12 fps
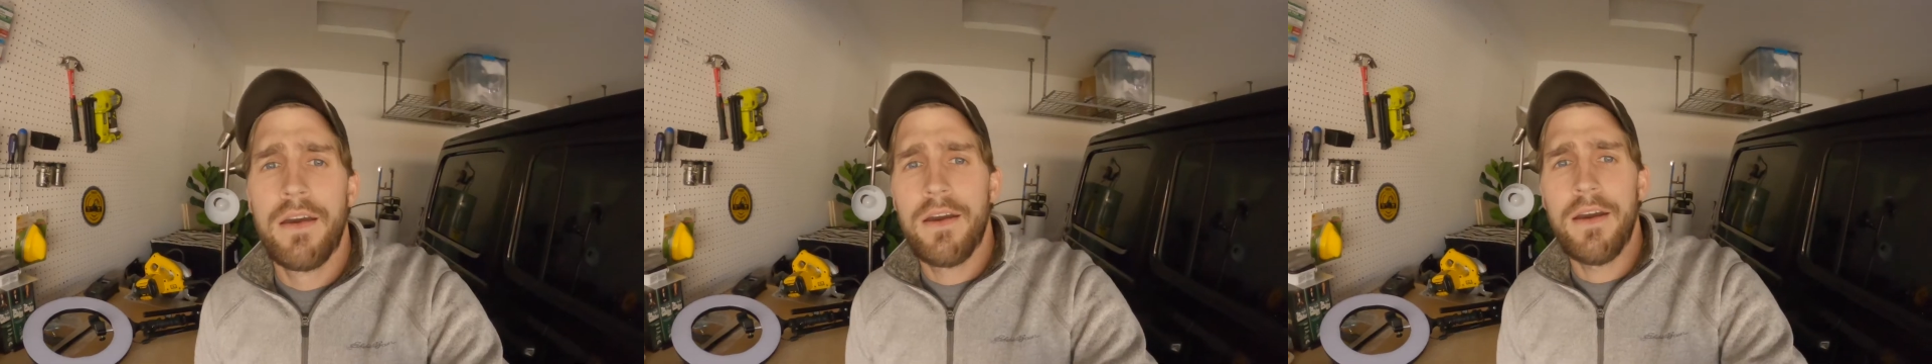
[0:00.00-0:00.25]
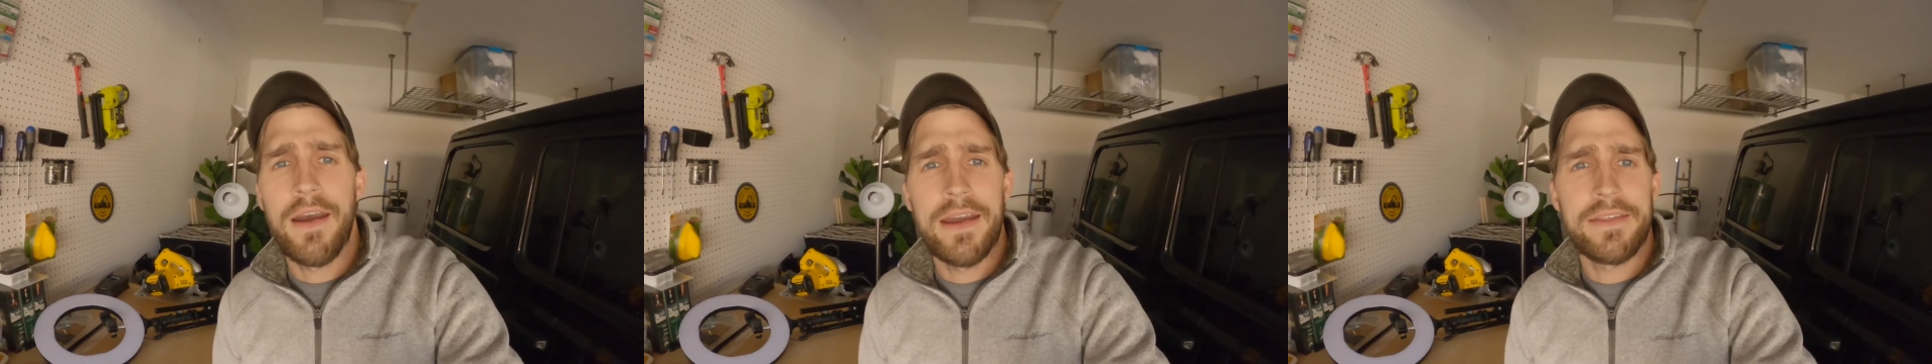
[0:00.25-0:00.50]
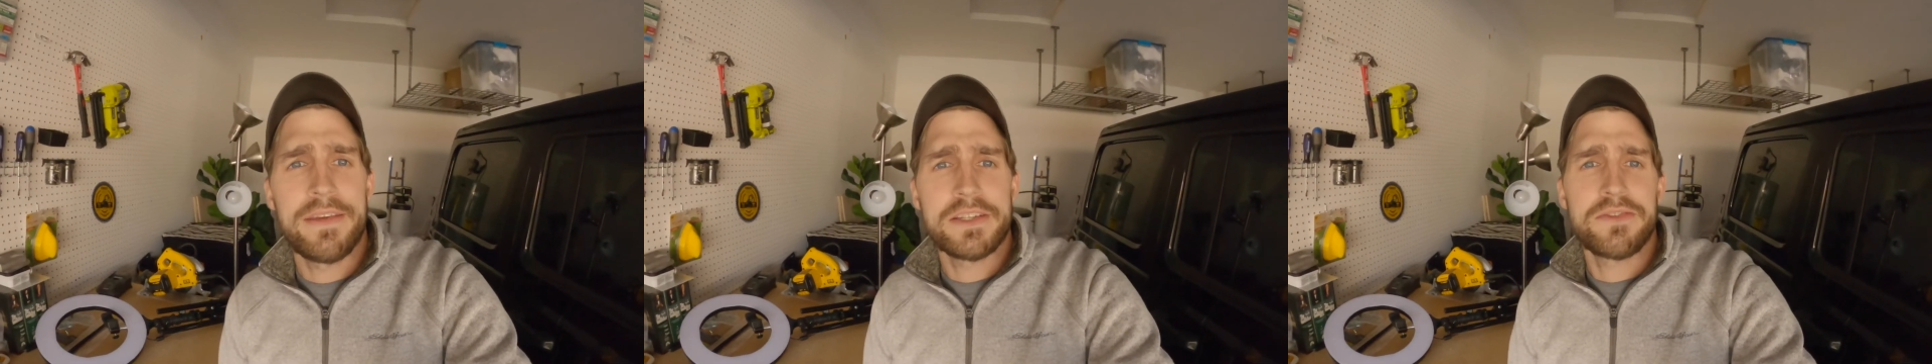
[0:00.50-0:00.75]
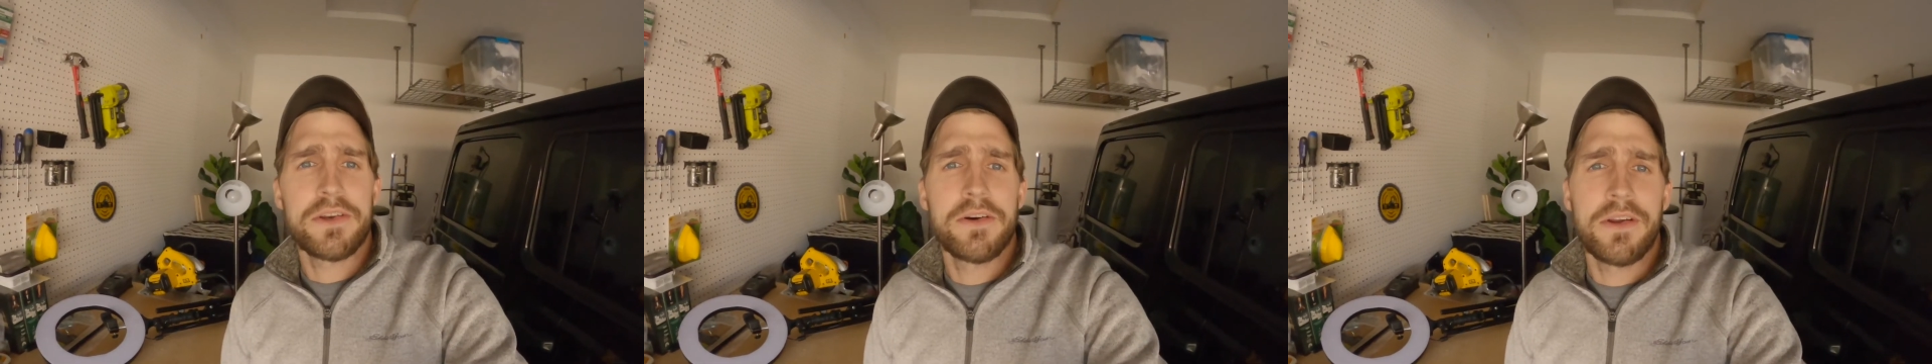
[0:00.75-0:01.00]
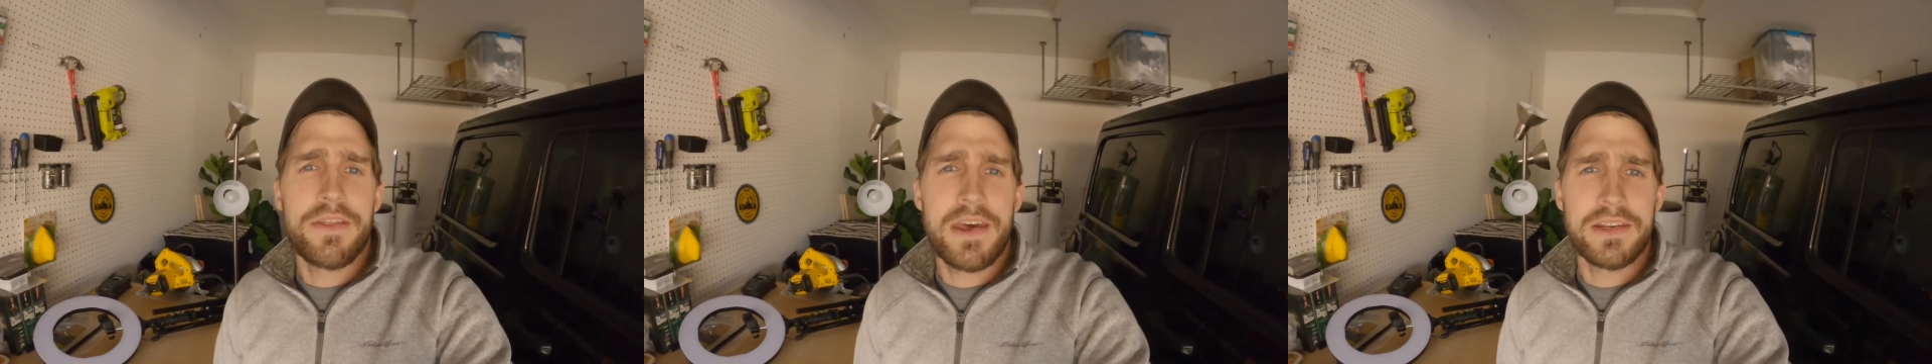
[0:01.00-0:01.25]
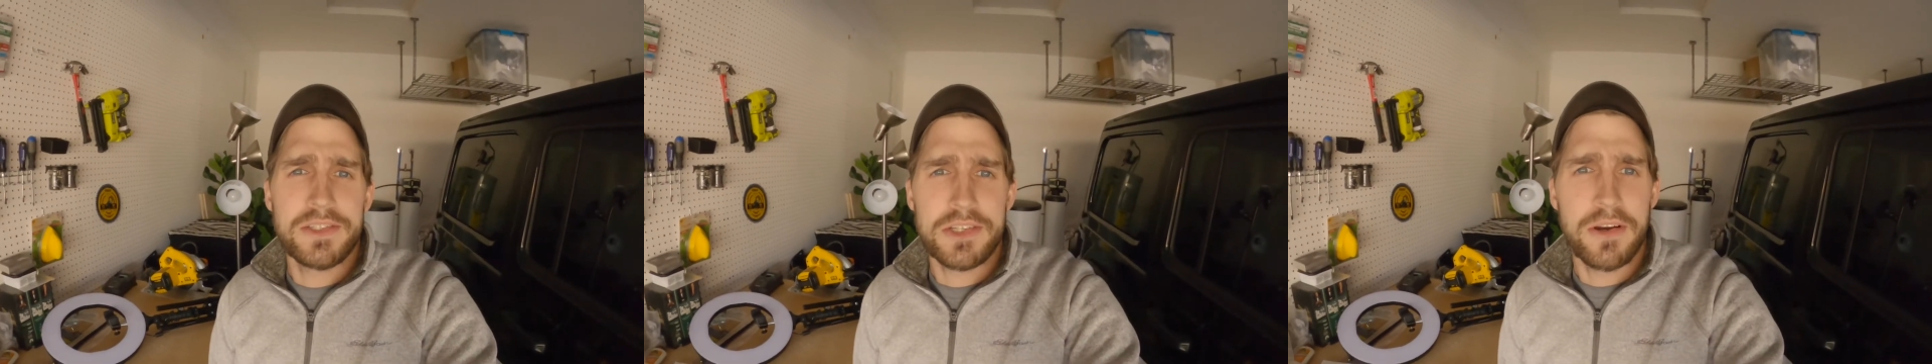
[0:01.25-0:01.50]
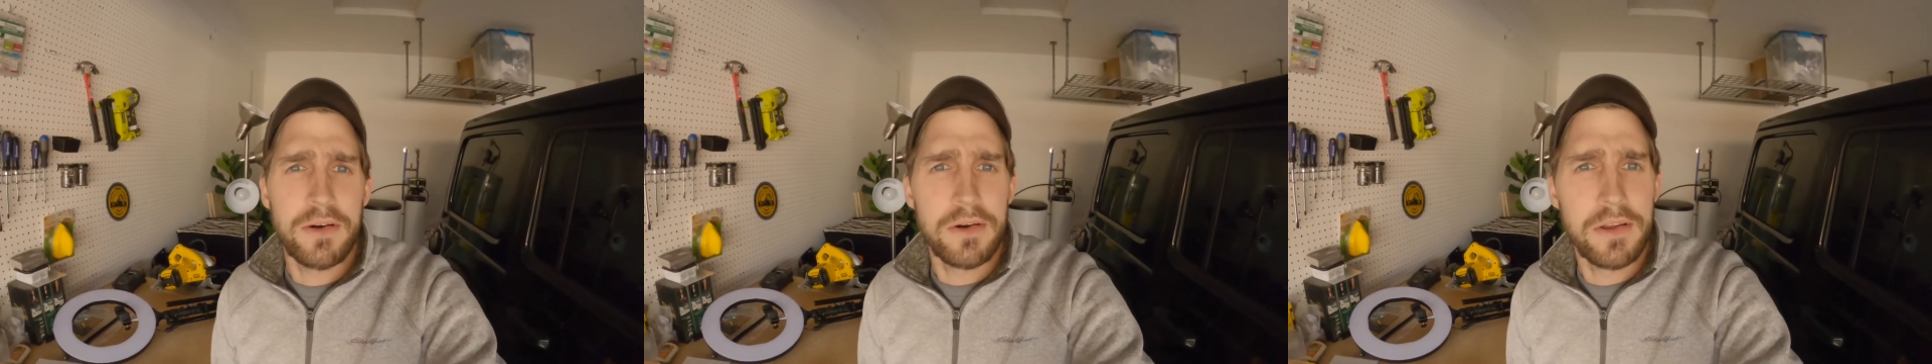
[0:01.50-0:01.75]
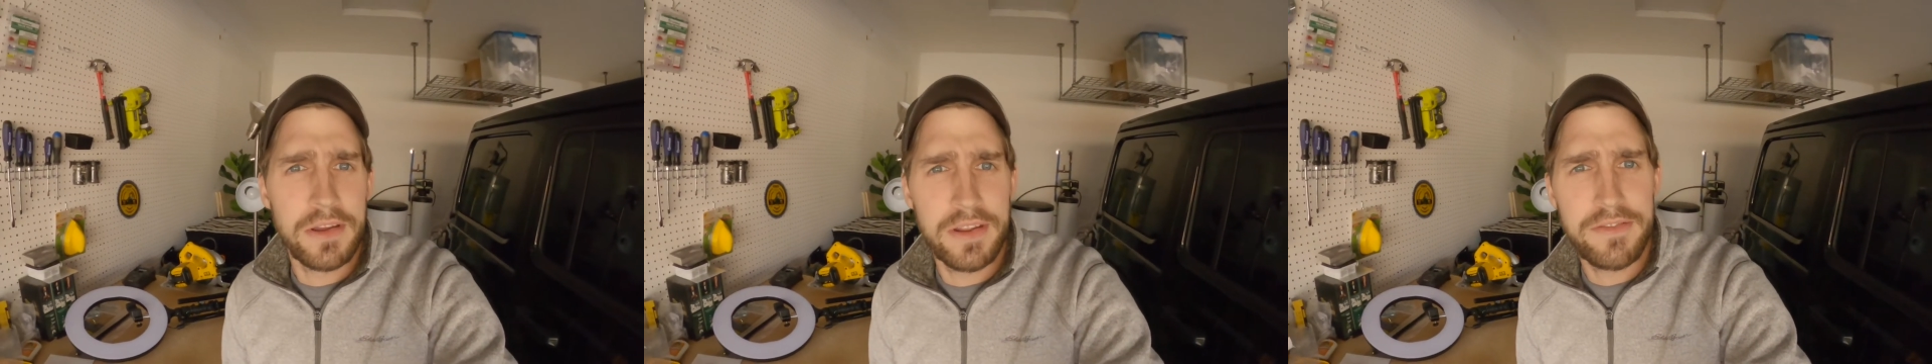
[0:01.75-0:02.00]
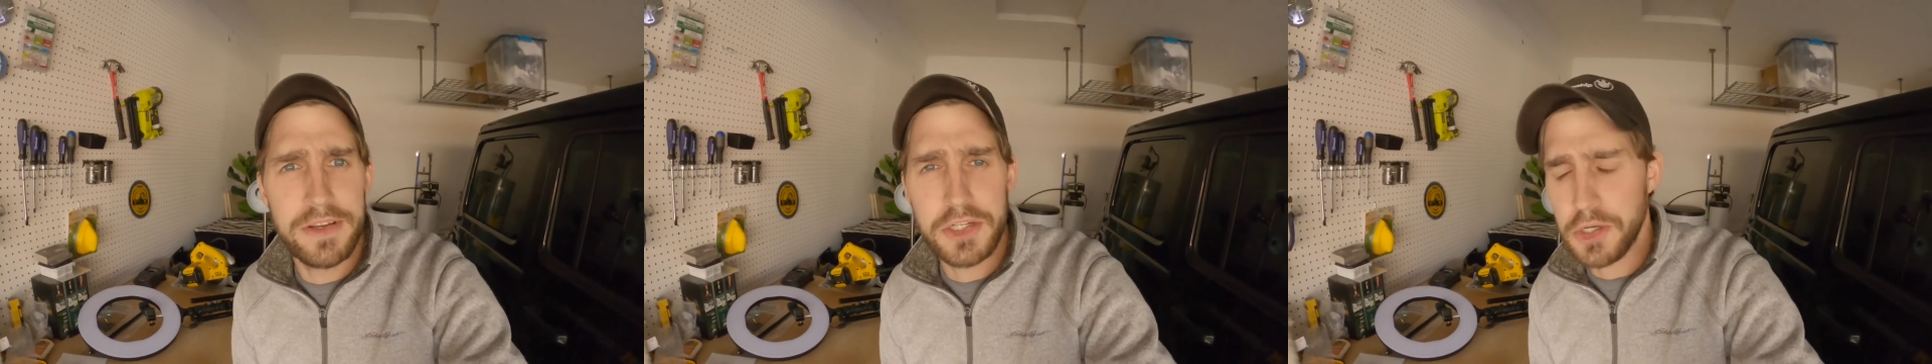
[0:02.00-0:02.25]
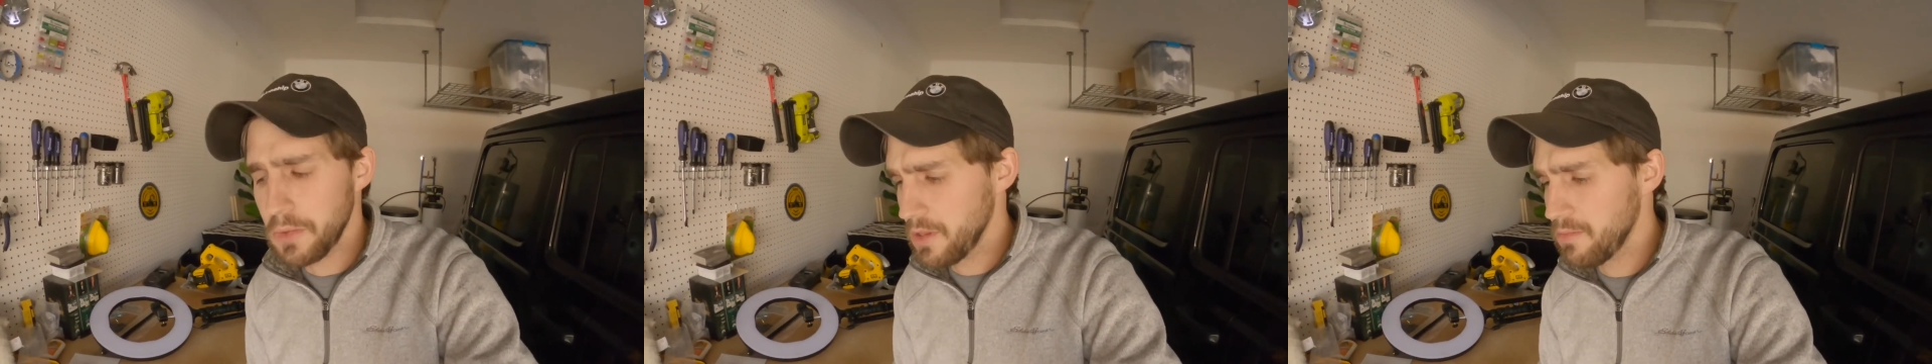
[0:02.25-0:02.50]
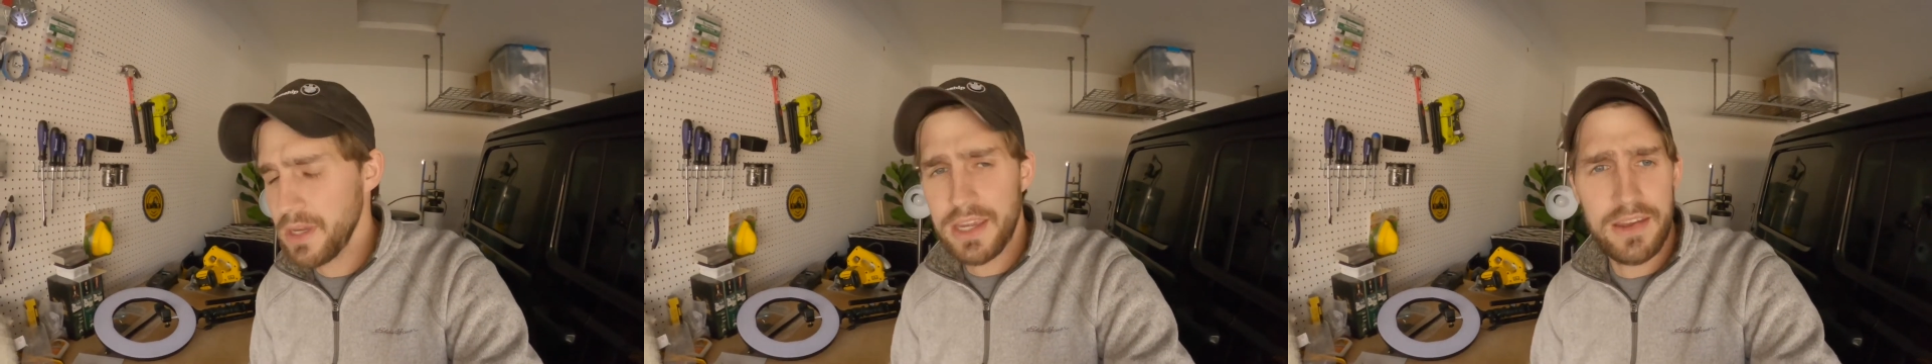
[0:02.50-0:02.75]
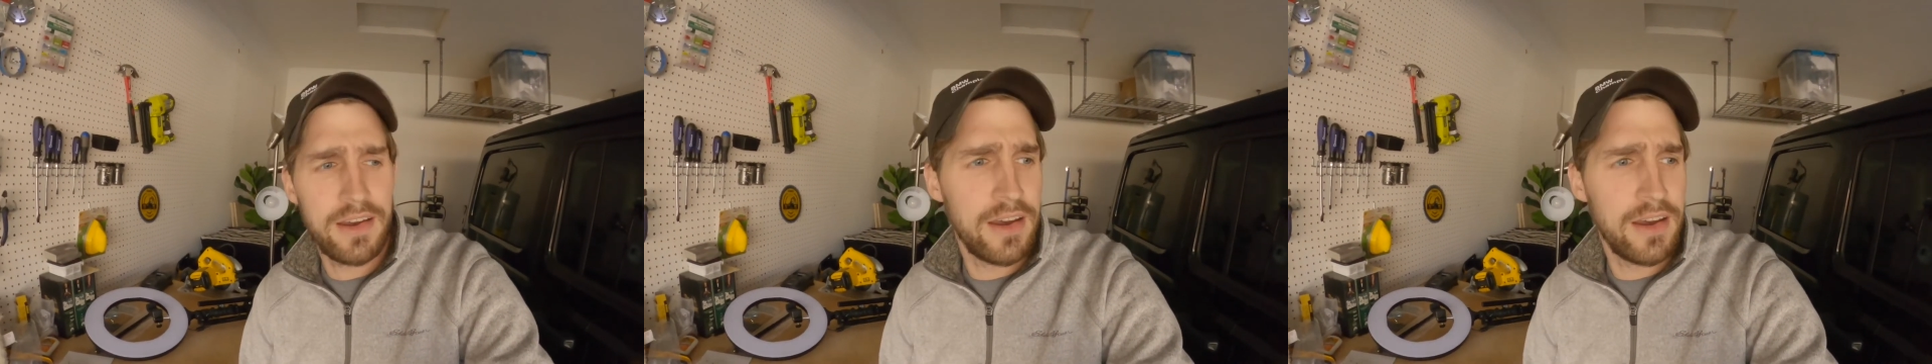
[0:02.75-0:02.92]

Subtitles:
Alright, thanks for going on that install adventure with me.